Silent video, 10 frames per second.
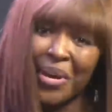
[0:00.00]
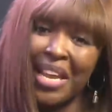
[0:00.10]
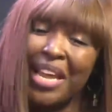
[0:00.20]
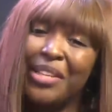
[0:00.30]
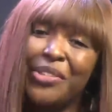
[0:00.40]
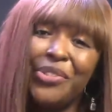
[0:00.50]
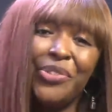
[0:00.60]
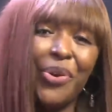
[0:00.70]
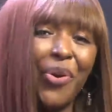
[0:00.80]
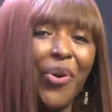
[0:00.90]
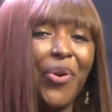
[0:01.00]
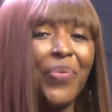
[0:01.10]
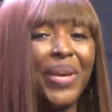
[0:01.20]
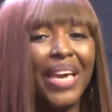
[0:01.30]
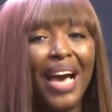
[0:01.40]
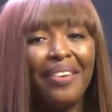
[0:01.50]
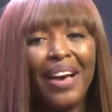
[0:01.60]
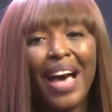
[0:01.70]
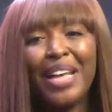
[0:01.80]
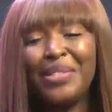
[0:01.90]
what a show we have
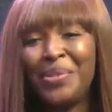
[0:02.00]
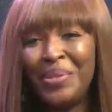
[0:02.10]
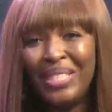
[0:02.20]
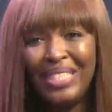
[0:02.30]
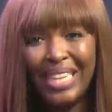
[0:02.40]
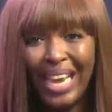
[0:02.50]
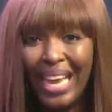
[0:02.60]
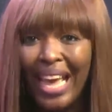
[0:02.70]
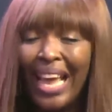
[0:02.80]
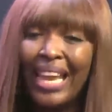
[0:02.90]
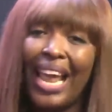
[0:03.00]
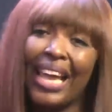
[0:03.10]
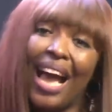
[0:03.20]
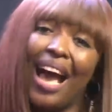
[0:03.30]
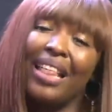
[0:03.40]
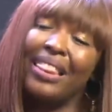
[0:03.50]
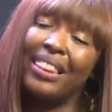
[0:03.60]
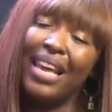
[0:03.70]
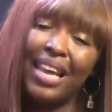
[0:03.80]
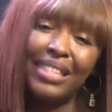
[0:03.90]
had today. Like our
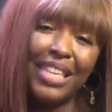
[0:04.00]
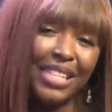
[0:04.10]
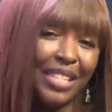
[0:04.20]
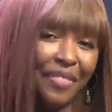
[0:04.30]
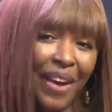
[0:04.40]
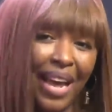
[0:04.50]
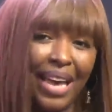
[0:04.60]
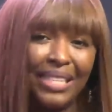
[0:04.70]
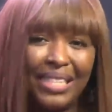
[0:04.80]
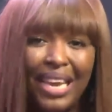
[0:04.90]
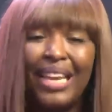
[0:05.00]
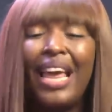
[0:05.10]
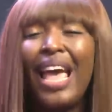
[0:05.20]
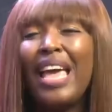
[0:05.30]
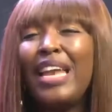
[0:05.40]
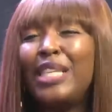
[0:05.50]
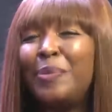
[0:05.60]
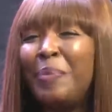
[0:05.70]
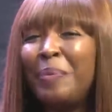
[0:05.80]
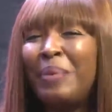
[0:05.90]
third testifier said,
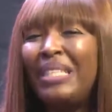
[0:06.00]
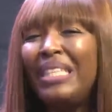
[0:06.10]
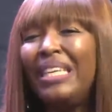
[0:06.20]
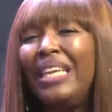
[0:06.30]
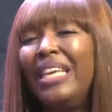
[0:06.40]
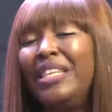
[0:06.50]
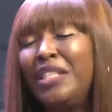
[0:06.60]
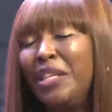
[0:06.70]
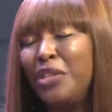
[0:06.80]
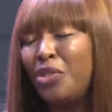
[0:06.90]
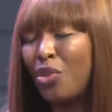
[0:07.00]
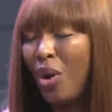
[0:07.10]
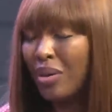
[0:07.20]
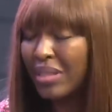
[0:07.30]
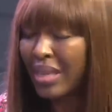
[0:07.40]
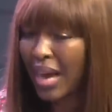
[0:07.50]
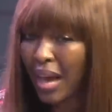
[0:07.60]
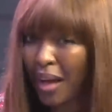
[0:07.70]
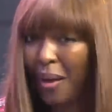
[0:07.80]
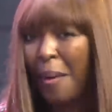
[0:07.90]
NSPPD is the
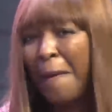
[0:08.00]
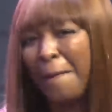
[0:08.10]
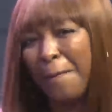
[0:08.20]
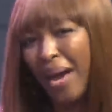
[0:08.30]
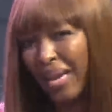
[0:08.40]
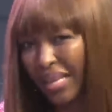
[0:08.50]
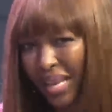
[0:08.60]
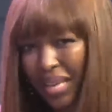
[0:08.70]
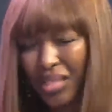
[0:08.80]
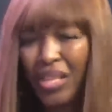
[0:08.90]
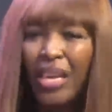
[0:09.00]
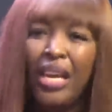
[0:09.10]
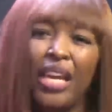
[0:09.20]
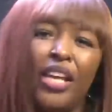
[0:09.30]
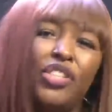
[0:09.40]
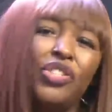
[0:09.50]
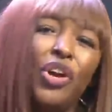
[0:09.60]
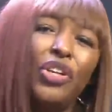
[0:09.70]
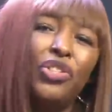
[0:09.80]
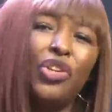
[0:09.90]
total package. It's
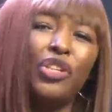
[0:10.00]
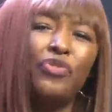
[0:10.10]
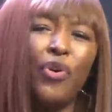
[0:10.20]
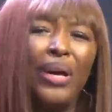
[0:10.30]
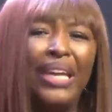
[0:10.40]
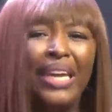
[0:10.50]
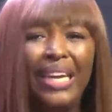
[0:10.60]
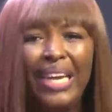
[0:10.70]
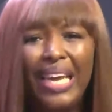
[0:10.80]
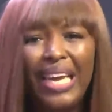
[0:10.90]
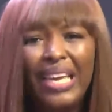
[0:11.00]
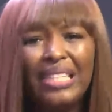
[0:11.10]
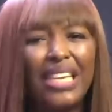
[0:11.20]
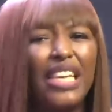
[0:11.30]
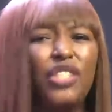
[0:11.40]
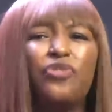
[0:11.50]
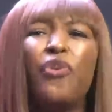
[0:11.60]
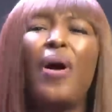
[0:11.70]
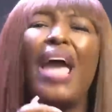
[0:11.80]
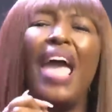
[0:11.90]
not just for healings, it's
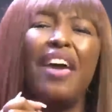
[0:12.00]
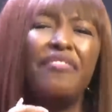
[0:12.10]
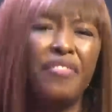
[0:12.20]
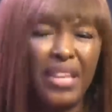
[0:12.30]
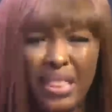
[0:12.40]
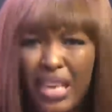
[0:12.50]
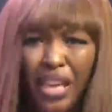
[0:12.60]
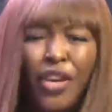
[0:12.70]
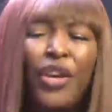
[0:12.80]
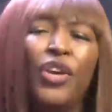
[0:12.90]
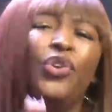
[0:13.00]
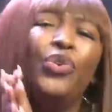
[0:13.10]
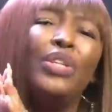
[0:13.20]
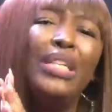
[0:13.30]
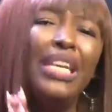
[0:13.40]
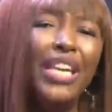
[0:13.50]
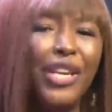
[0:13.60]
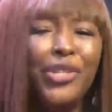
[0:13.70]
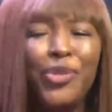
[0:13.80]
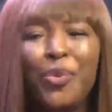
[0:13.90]
for everything. You
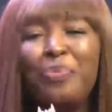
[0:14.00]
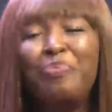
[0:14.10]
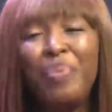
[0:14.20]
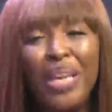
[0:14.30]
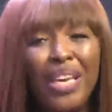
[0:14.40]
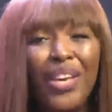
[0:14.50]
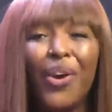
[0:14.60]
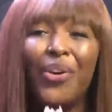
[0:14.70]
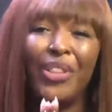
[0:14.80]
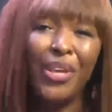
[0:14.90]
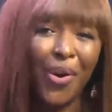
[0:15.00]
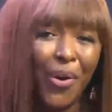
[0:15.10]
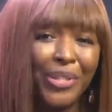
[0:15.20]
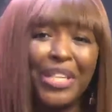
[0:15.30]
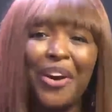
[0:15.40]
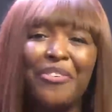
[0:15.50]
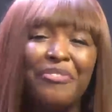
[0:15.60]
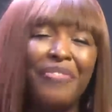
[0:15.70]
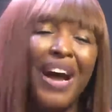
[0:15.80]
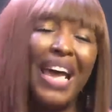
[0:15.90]
need to be on the altar
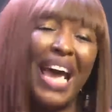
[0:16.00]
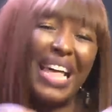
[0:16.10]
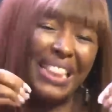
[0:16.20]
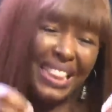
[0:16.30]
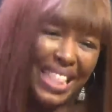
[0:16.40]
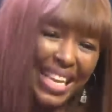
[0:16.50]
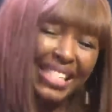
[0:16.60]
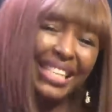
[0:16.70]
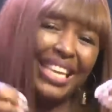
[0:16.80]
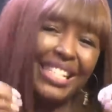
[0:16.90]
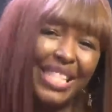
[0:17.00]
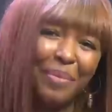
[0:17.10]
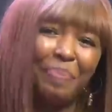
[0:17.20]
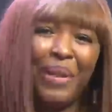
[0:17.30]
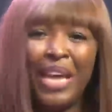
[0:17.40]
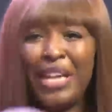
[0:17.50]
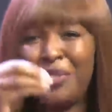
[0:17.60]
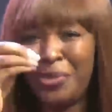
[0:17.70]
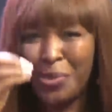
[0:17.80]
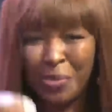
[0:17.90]
of fire. This is the
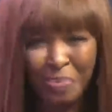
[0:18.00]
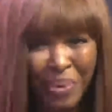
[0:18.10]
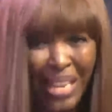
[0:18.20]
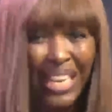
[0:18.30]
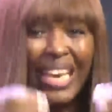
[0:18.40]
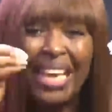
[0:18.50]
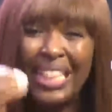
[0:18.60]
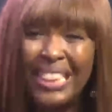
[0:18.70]
place to be.